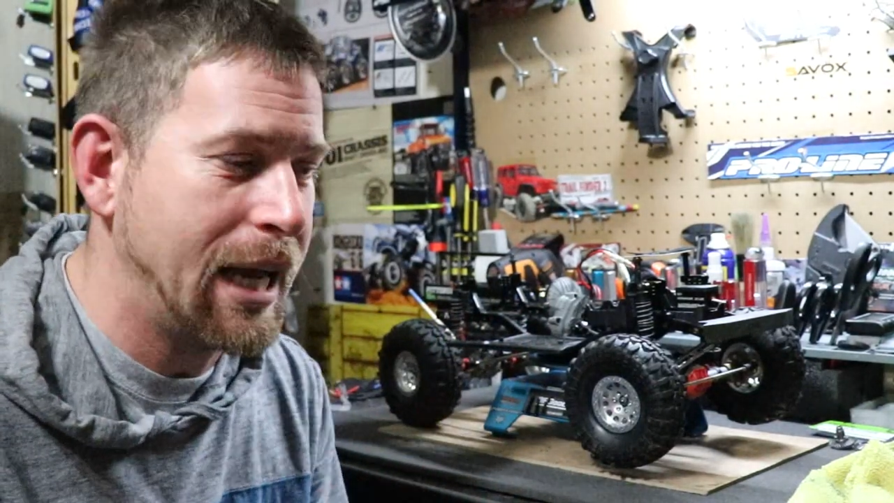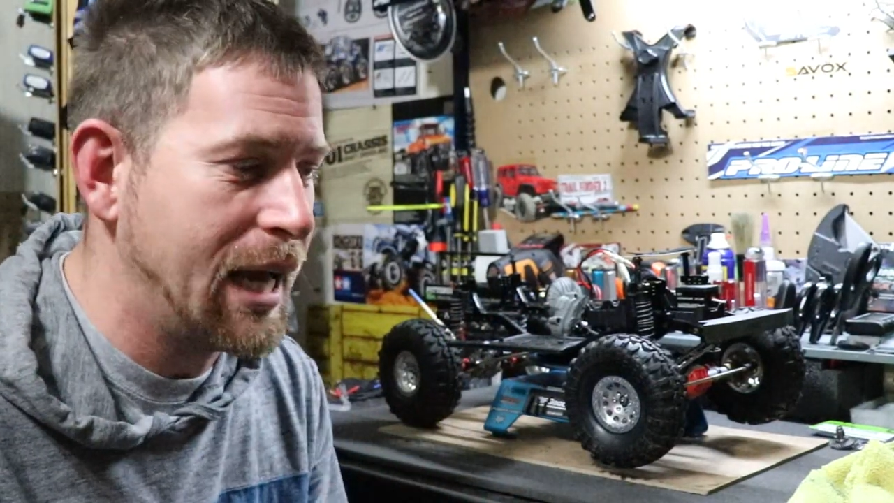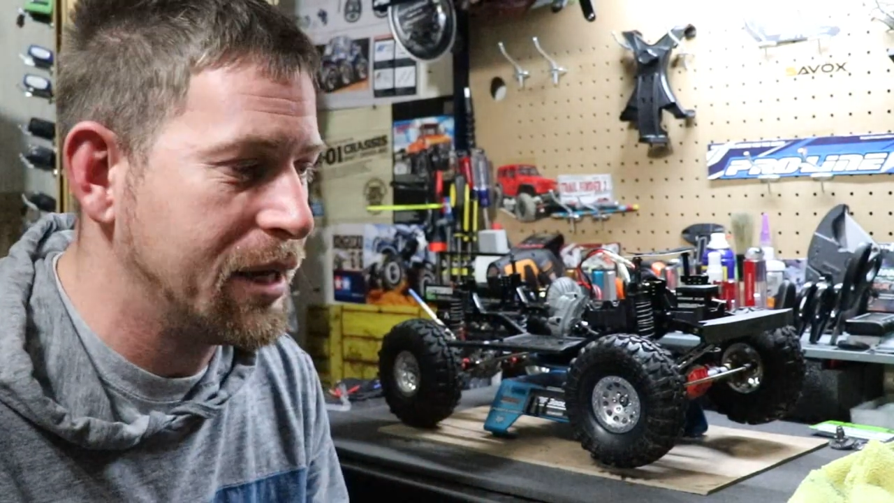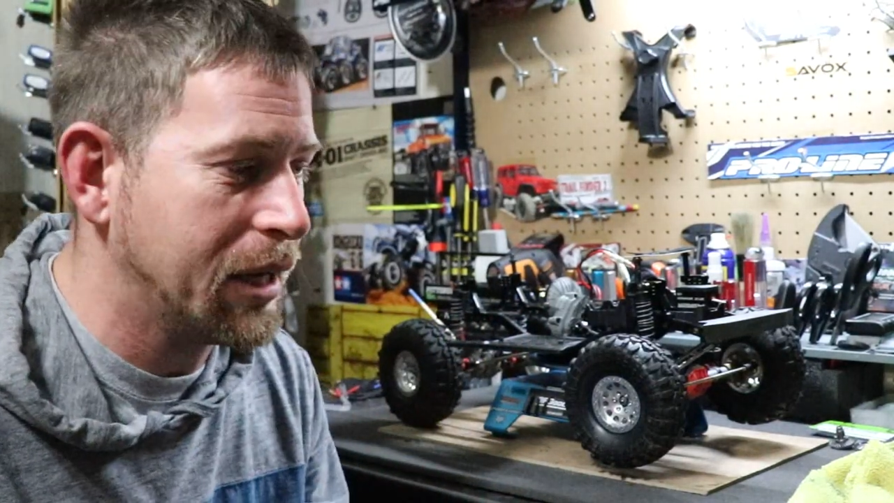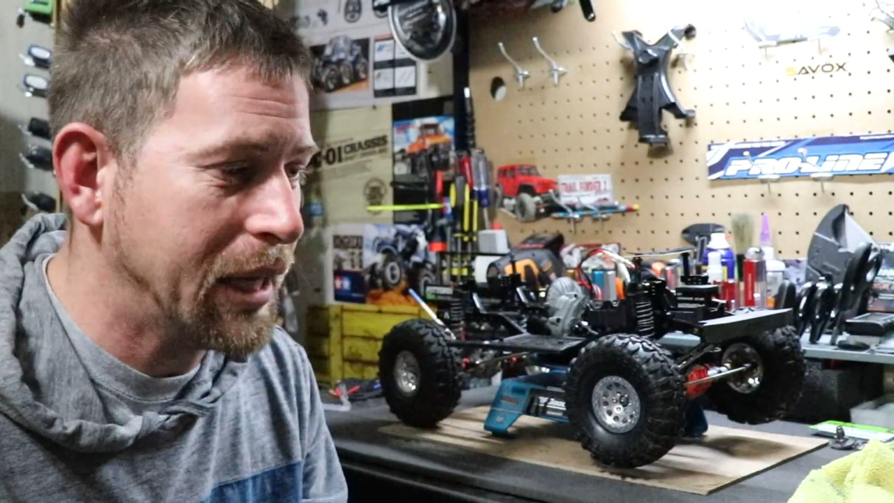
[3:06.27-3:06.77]

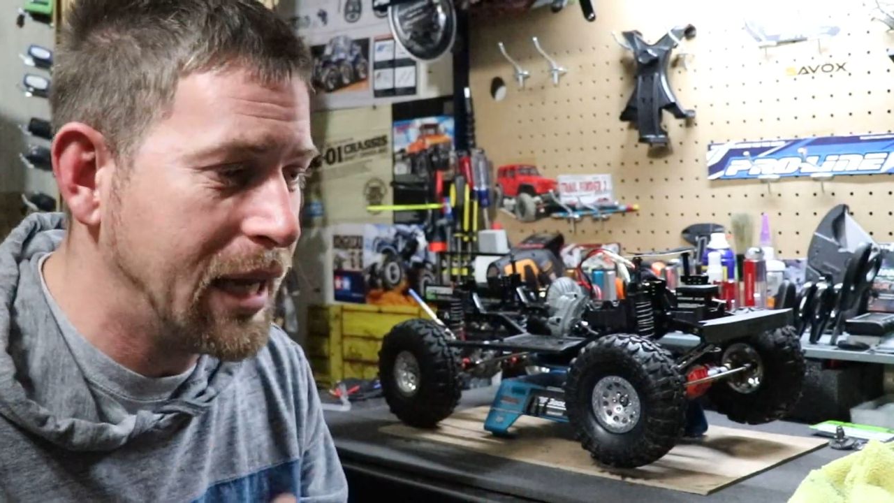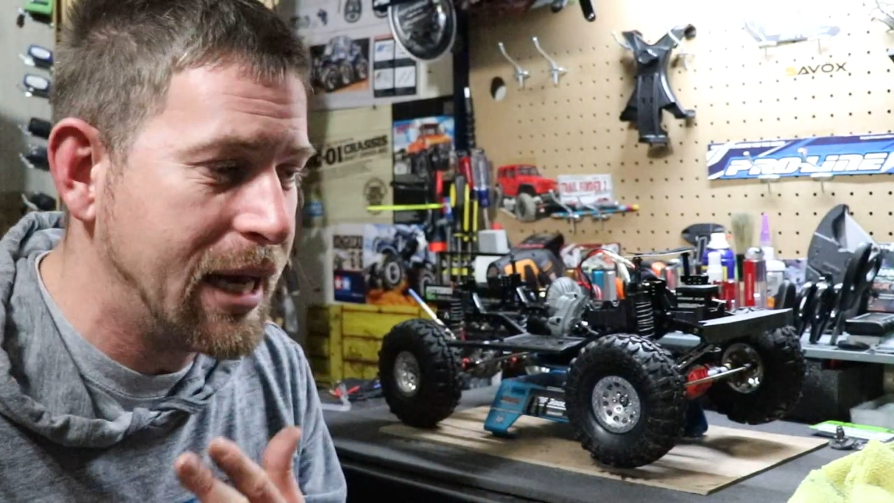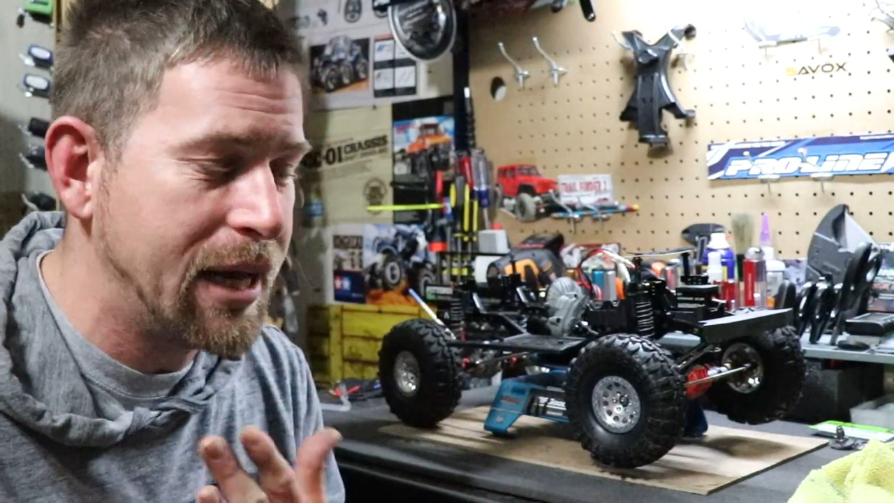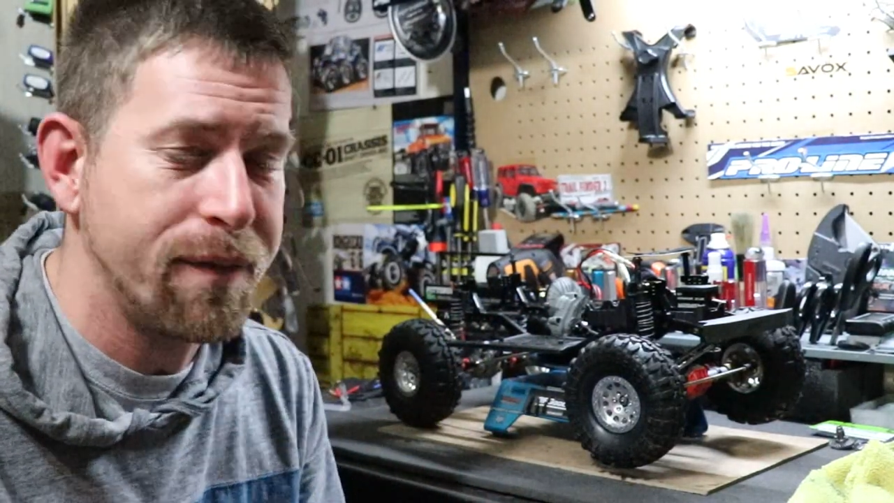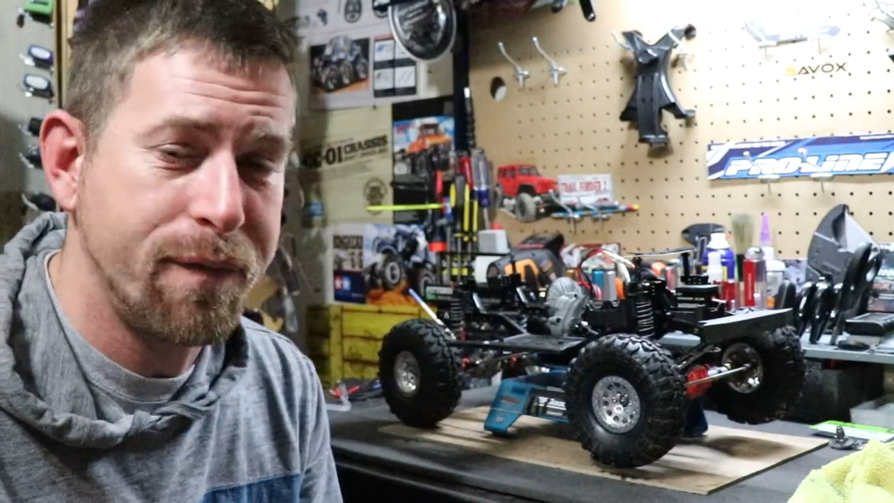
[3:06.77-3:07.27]
and
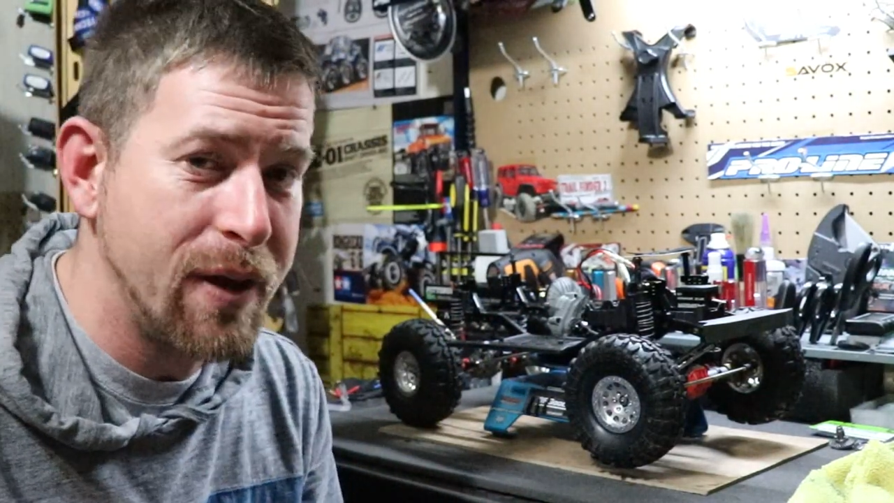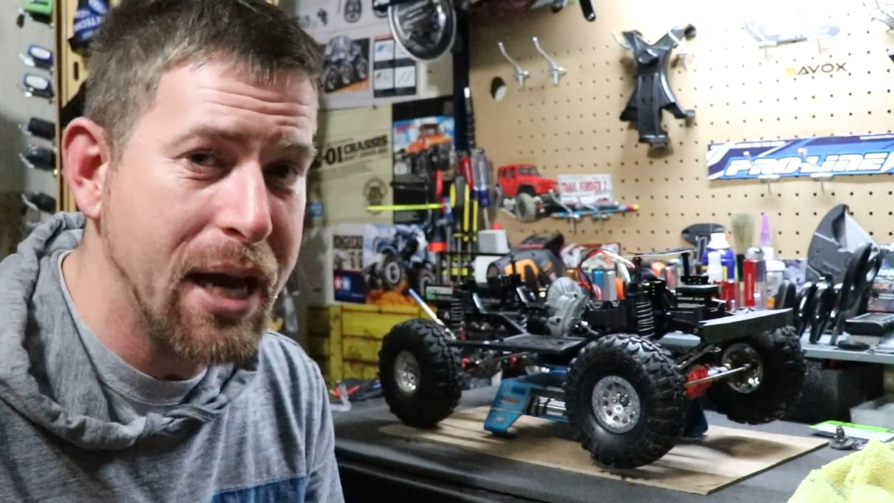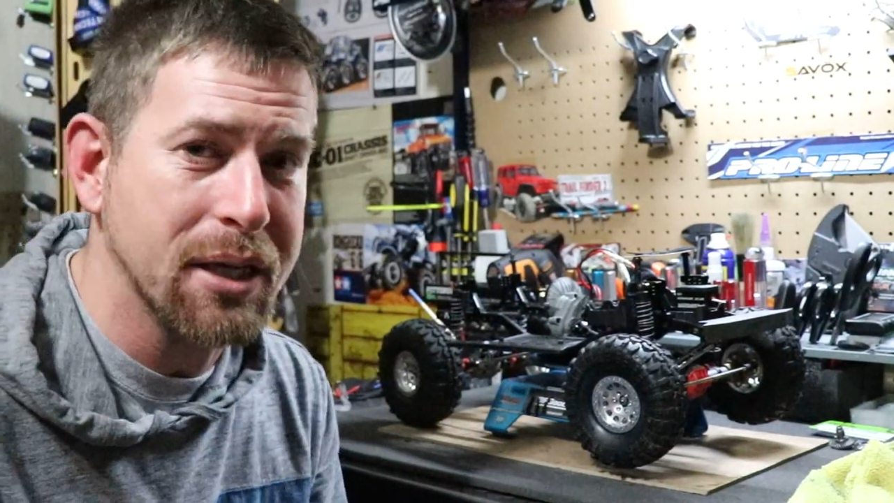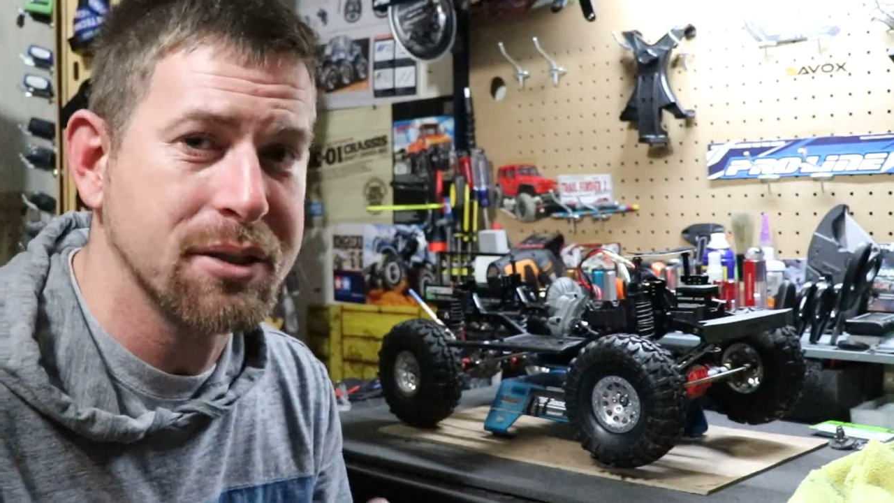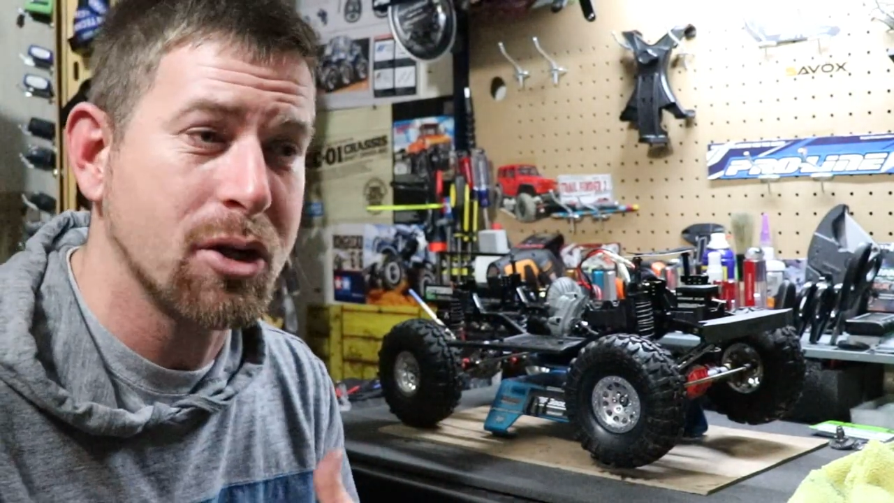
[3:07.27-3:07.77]
get it
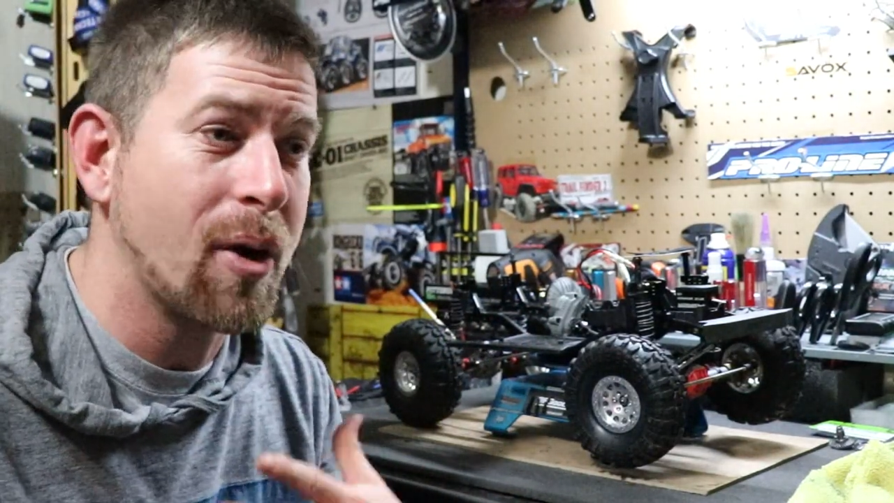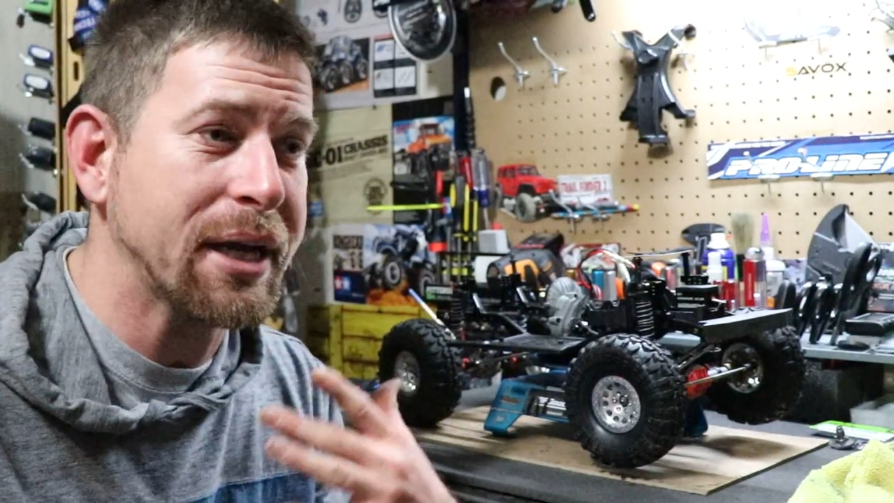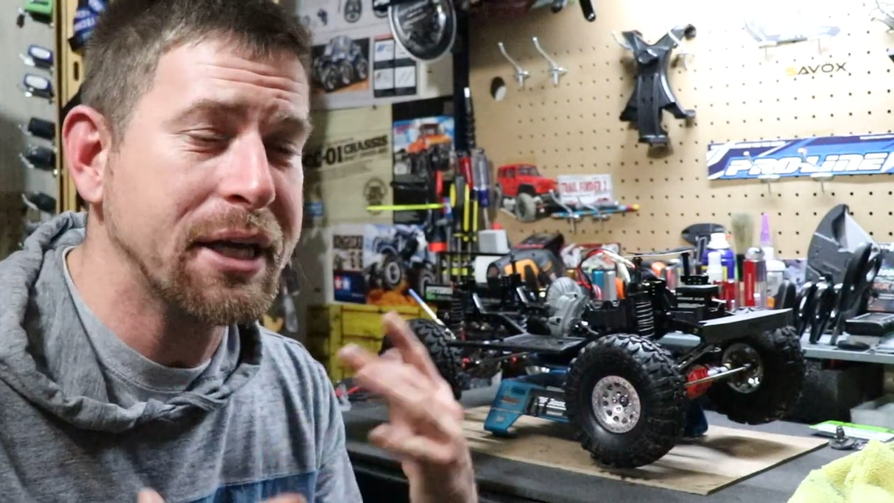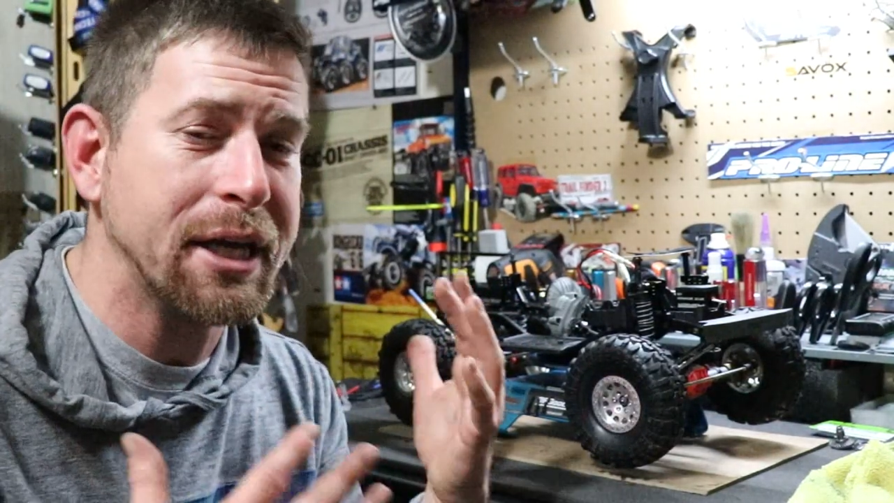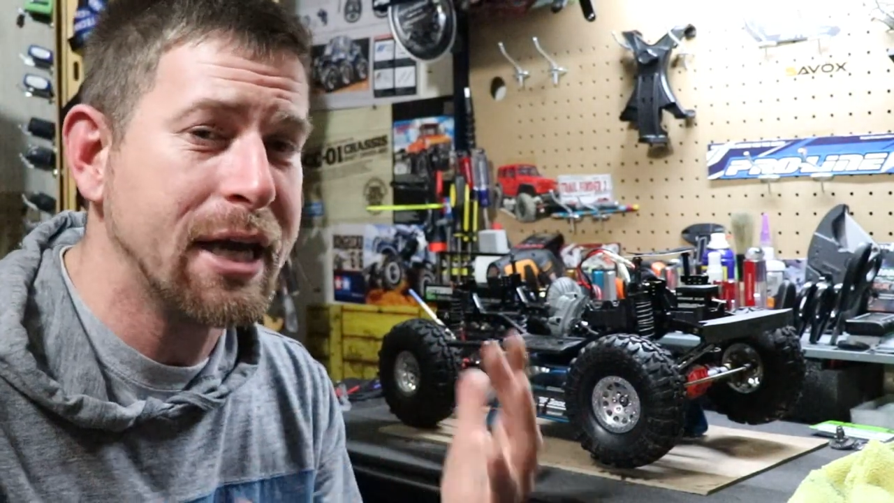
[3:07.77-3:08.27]
fixed so I can